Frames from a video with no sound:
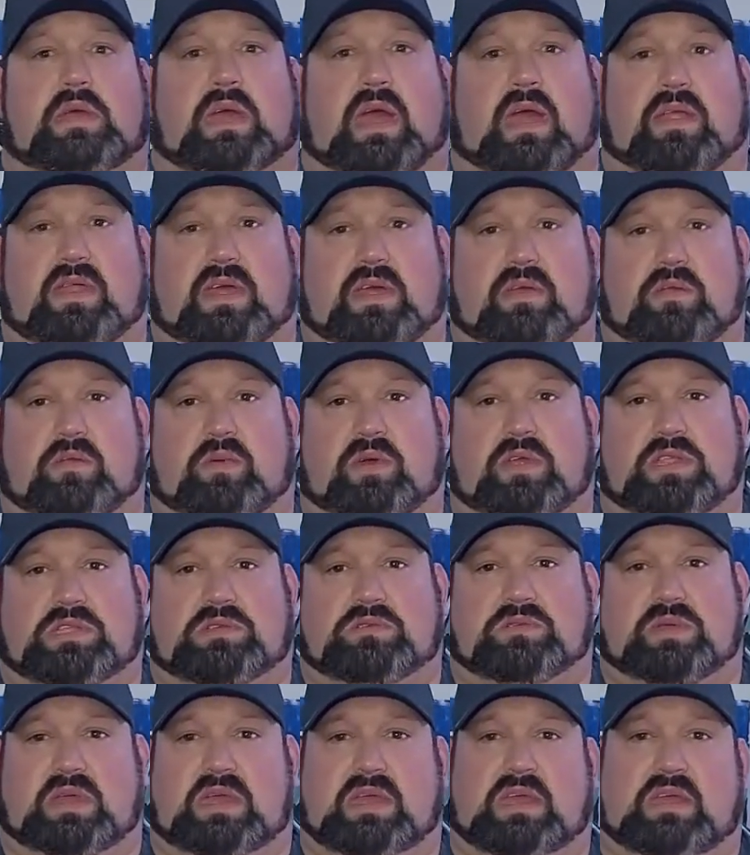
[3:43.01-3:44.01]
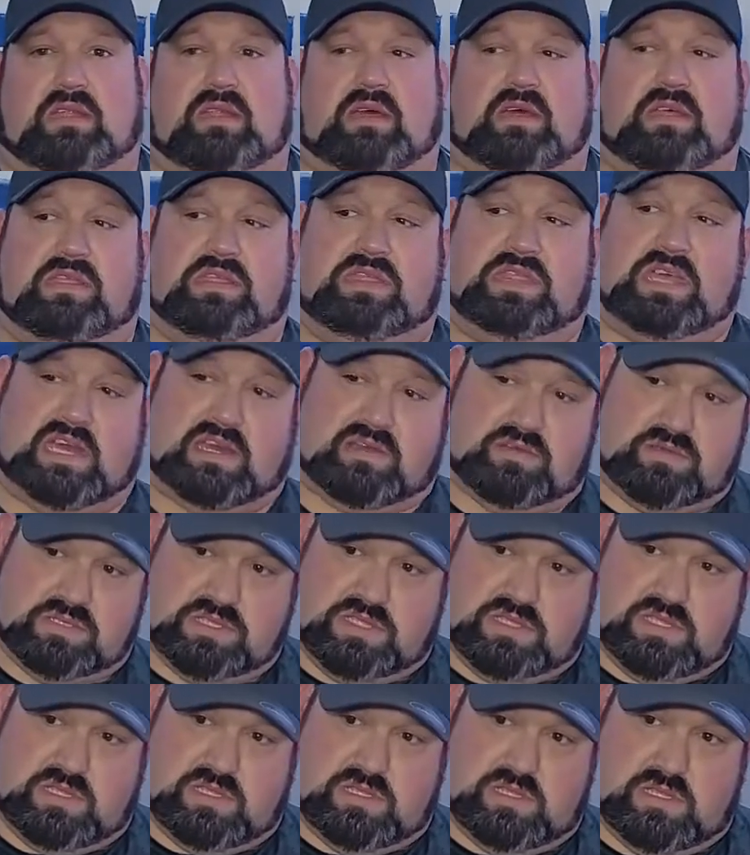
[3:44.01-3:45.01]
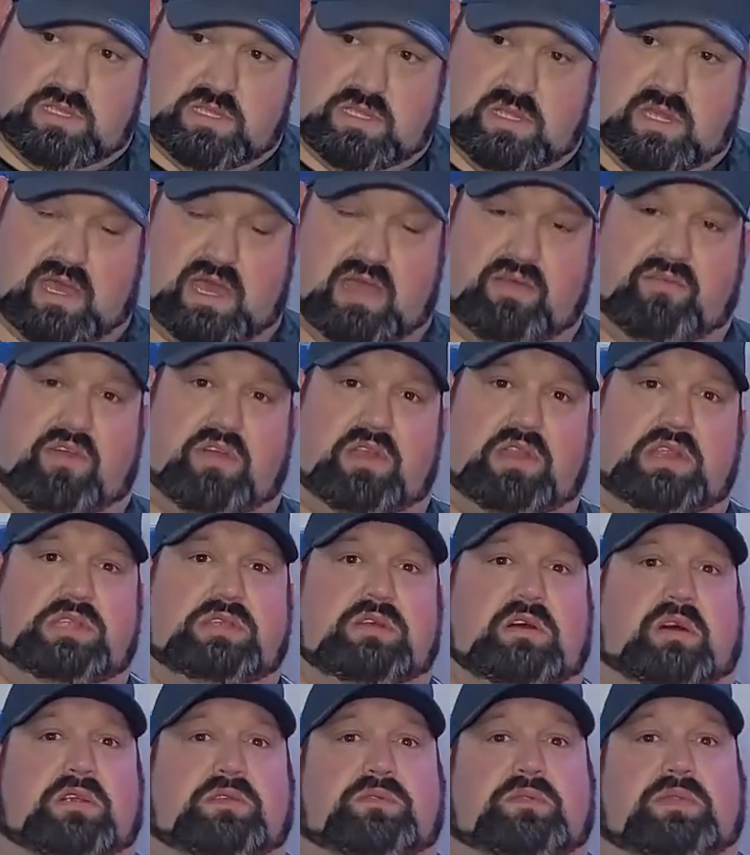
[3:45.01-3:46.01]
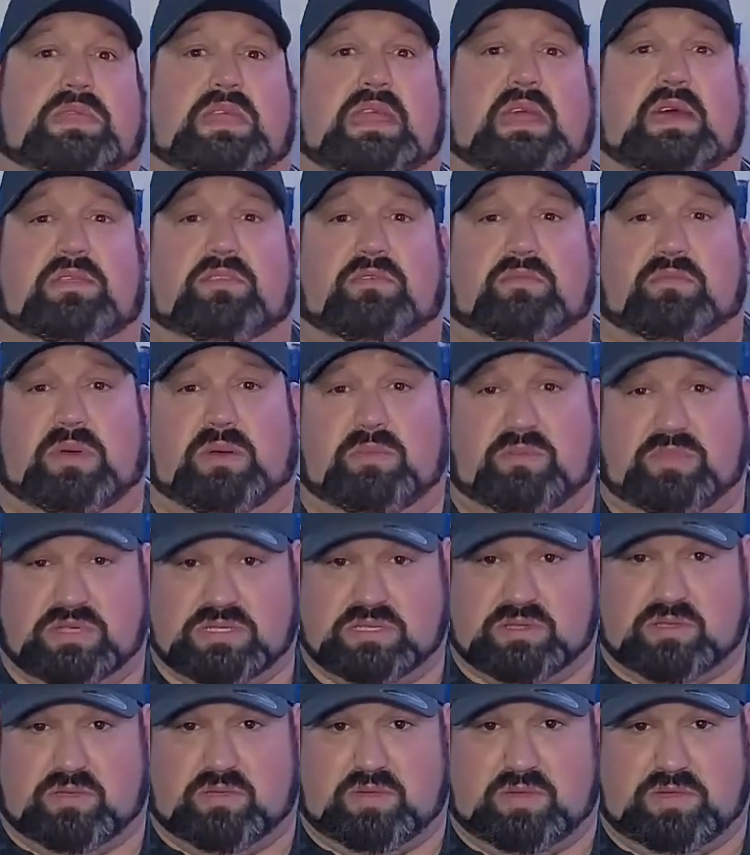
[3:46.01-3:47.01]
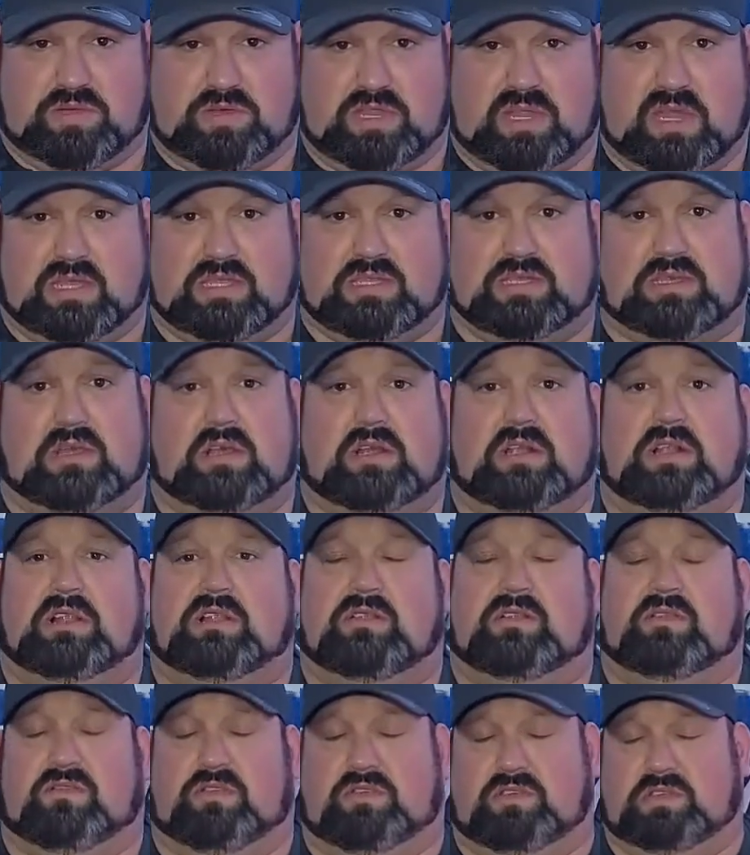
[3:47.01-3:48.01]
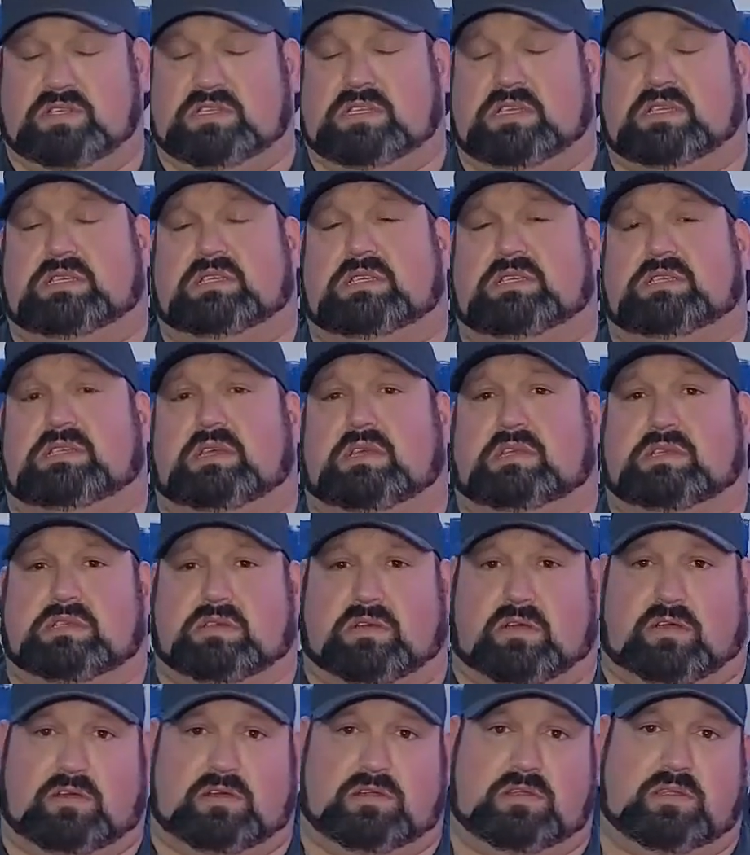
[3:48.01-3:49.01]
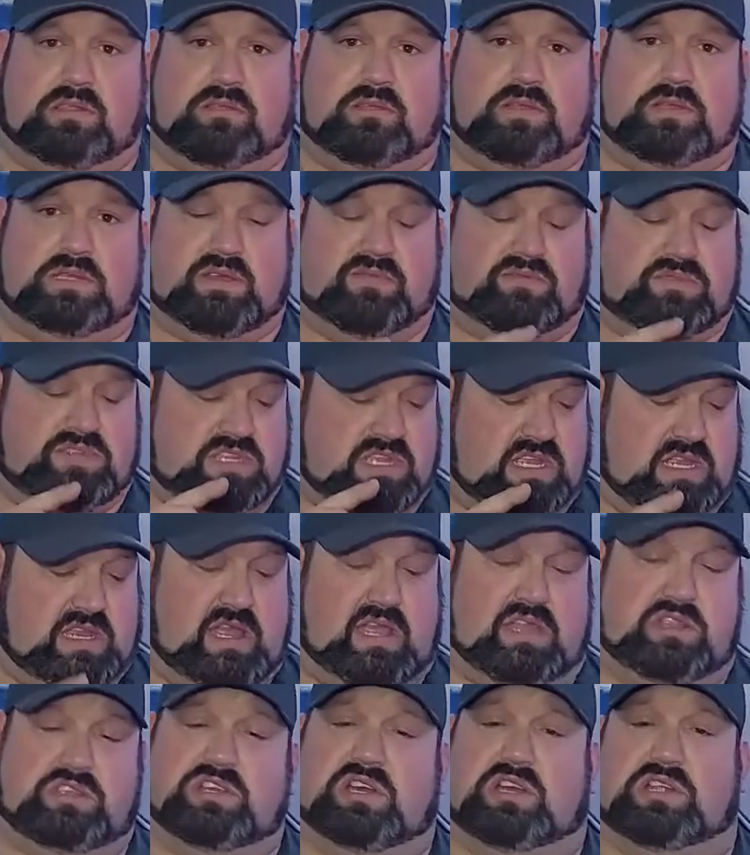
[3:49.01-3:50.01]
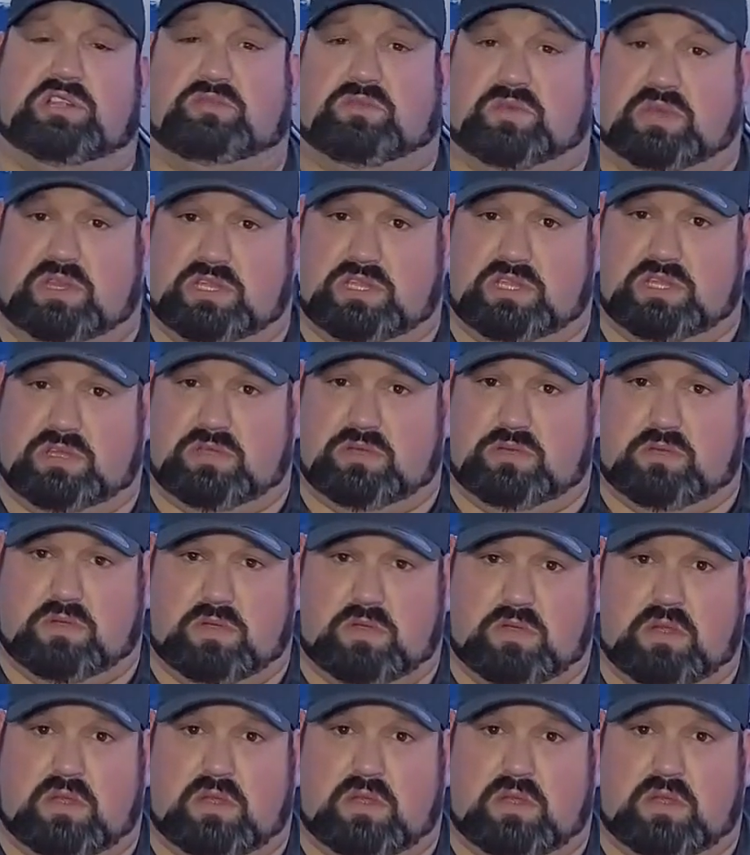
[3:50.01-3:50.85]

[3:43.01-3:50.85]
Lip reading: And then once we hit 1,000, I've already talked with the other members of the Wonder Dads, Verdant66, Carhartt 317, and John 22.